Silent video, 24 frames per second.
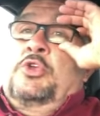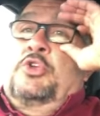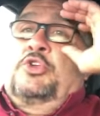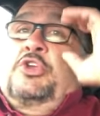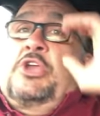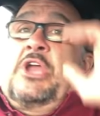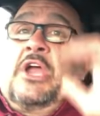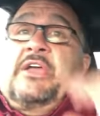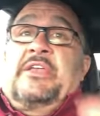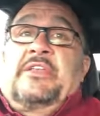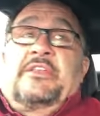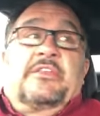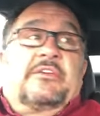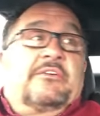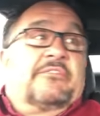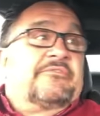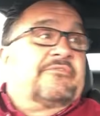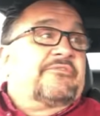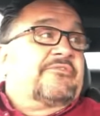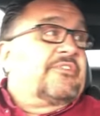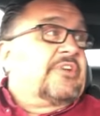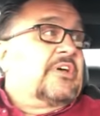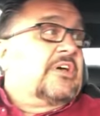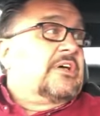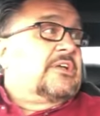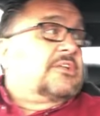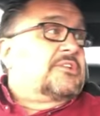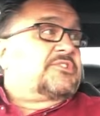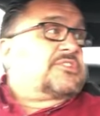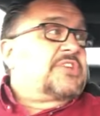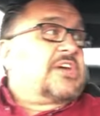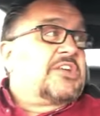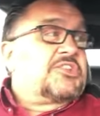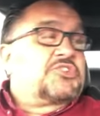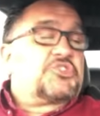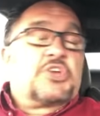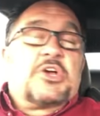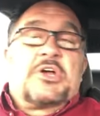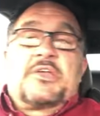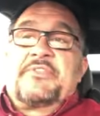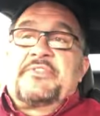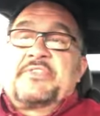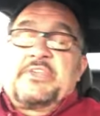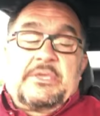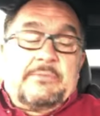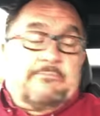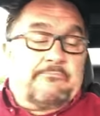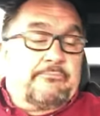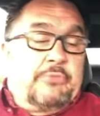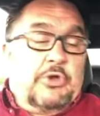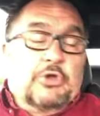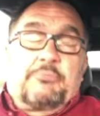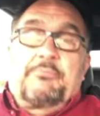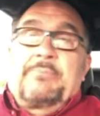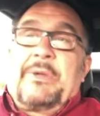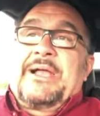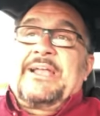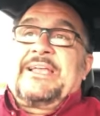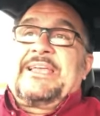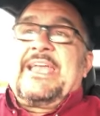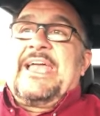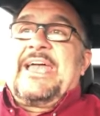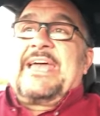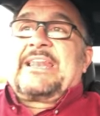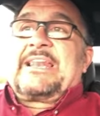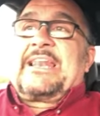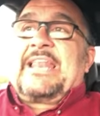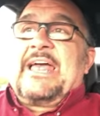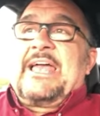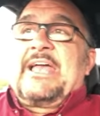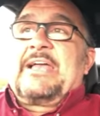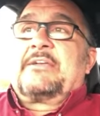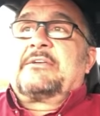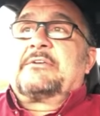kind of touch on the book by Cadillac